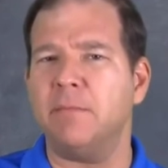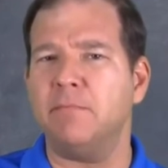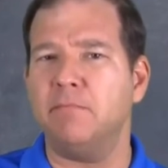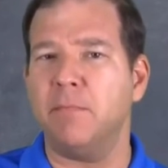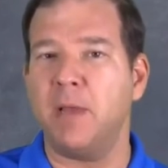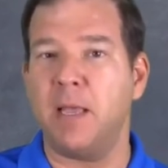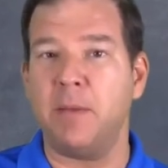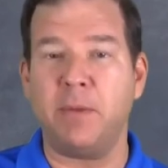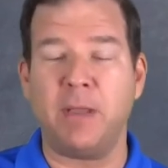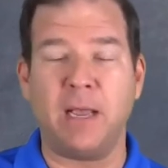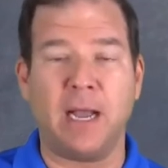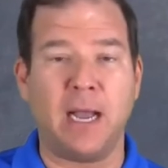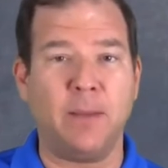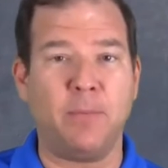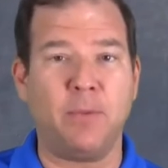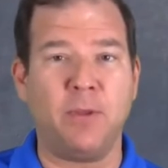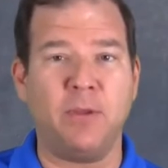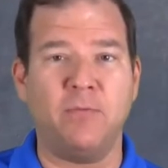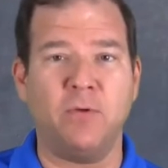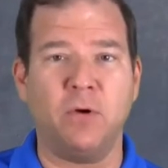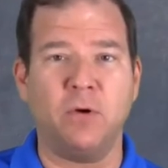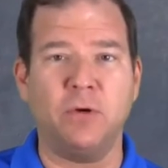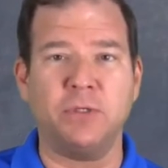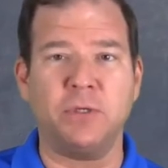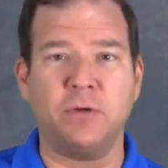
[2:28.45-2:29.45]
Maybe IP
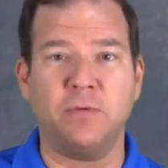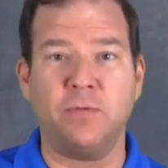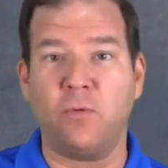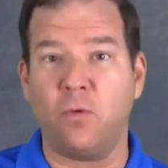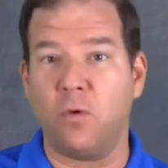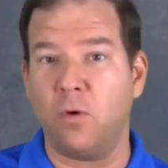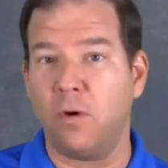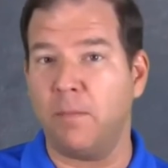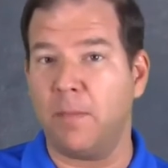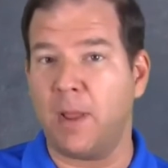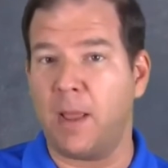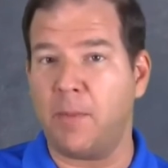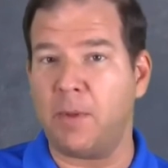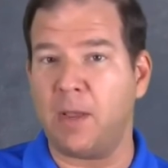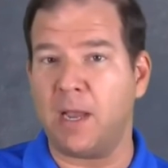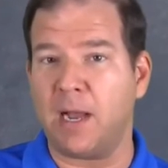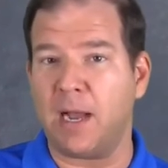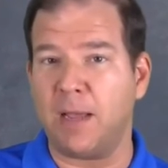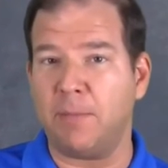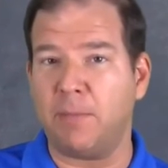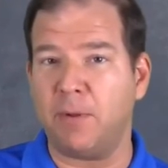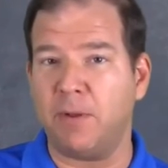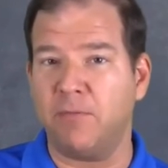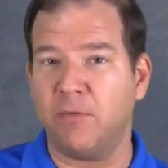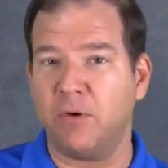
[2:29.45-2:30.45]
version 4, maybe
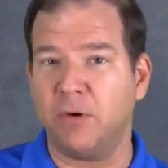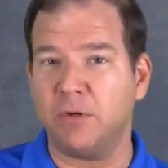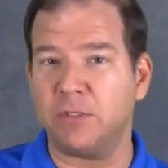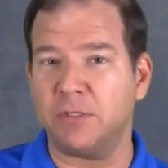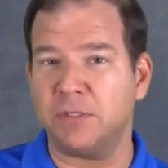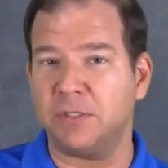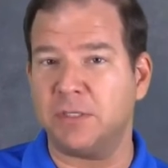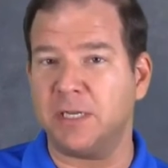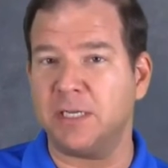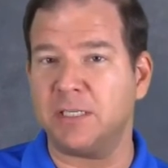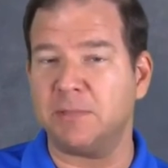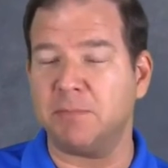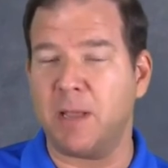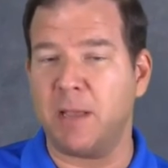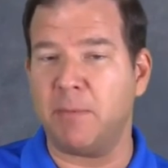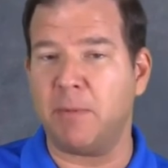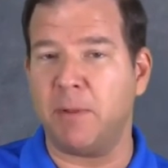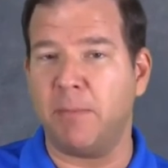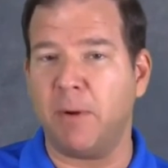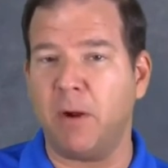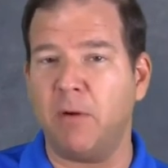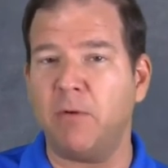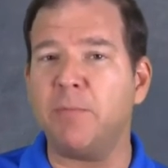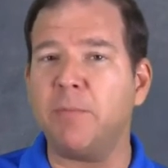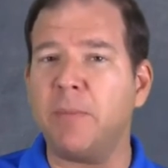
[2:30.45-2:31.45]
IP version 6, maybe
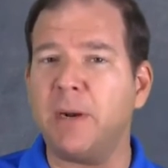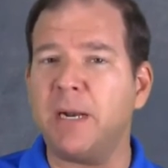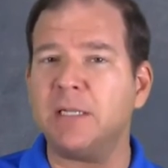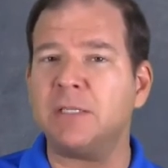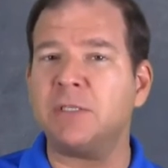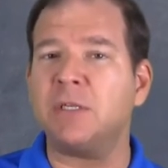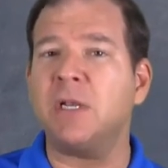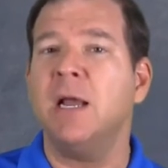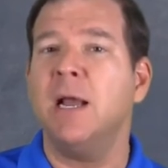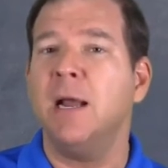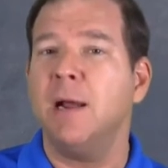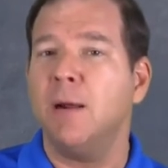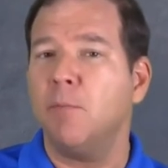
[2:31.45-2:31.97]
both, but it's